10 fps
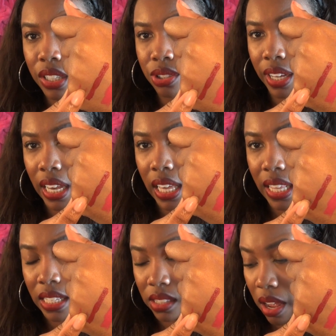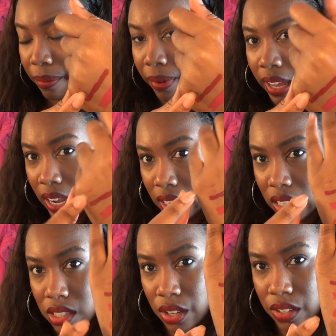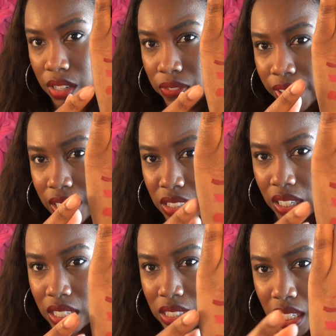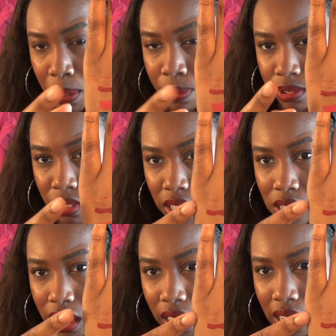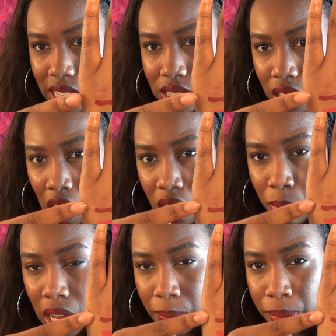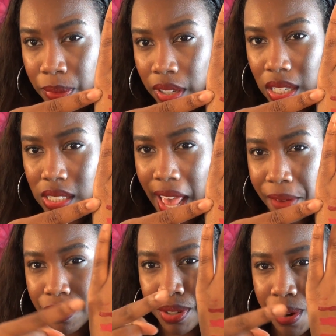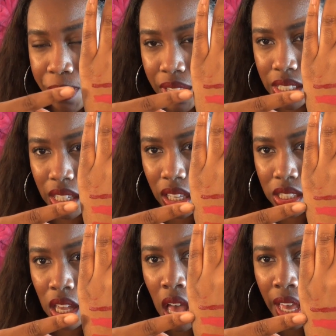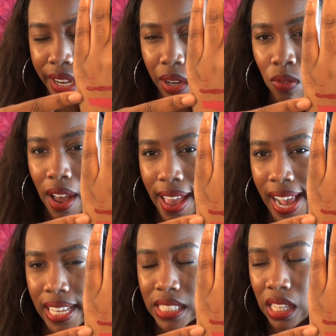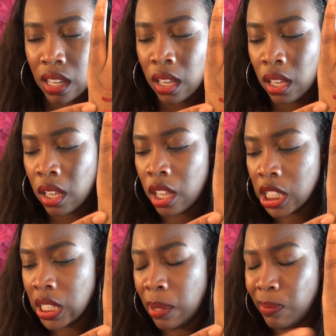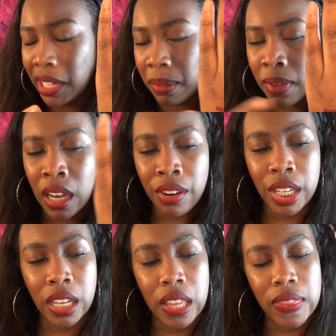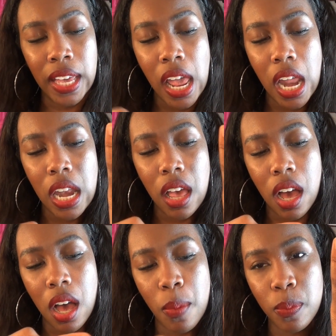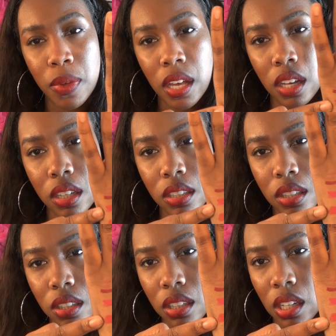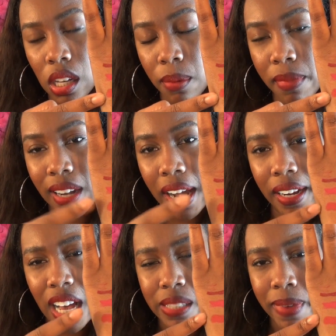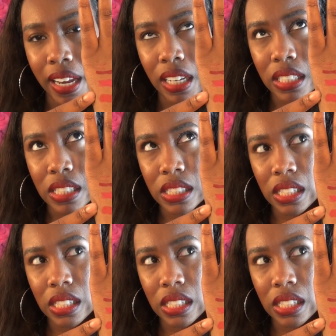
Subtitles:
So yeah, that's that red. If you can see, it's deeper. So this again is the ColourPop one. This Avenue. This is NYX, Bloody Mary, and then Milani Cosmetics